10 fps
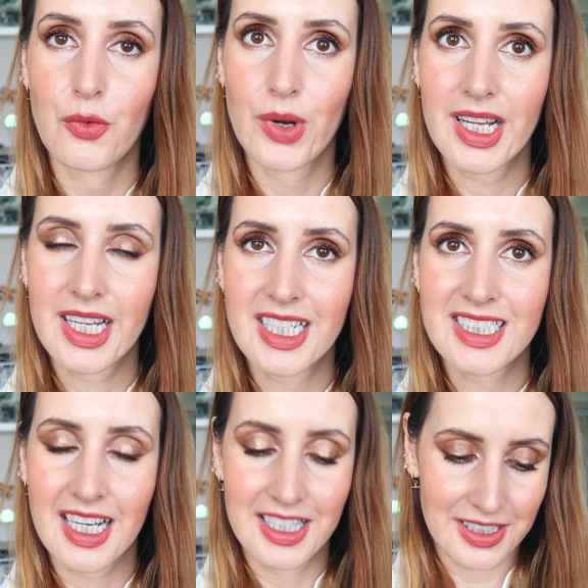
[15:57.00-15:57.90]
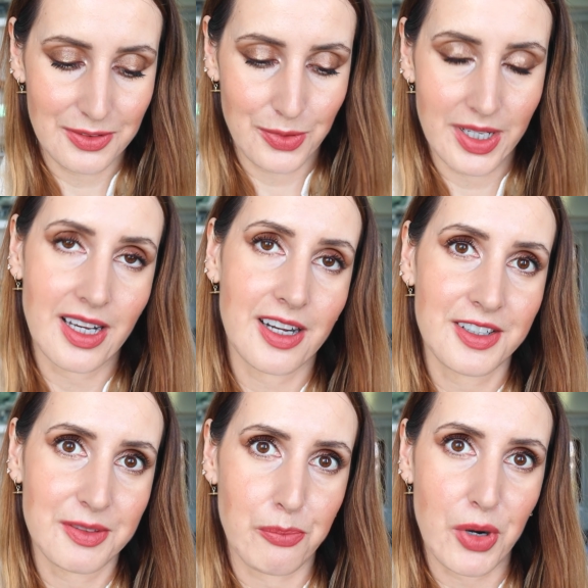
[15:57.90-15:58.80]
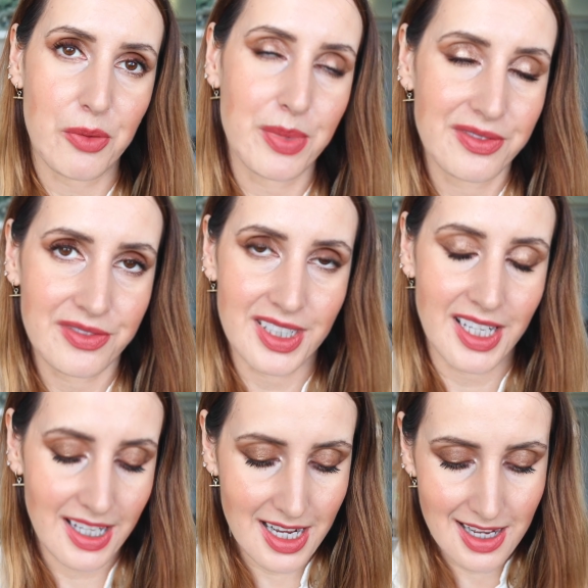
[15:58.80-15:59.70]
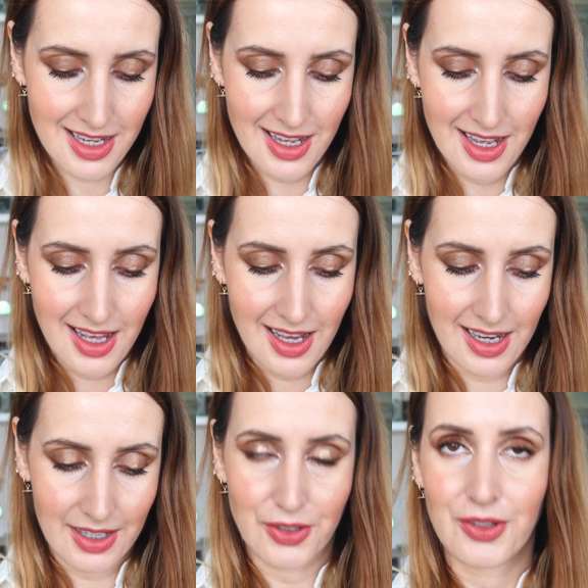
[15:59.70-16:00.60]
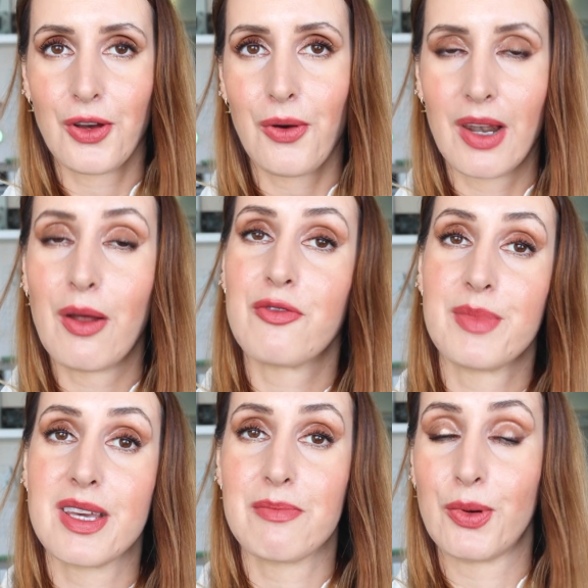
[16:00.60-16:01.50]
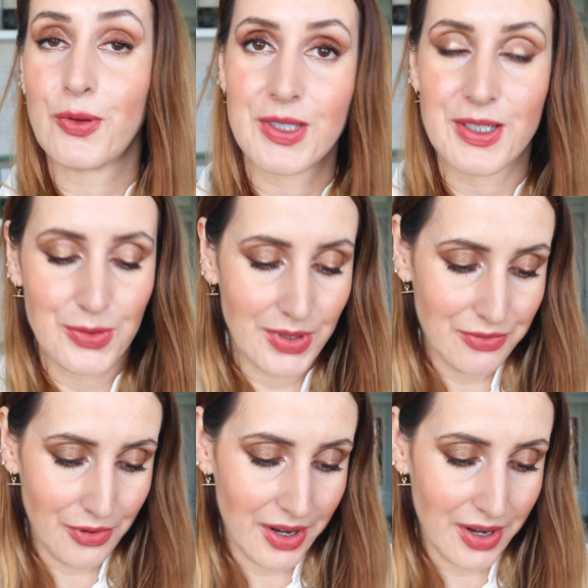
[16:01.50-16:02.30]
Really excited when I heard bourbon vanilla. You know I love me a boozy sweet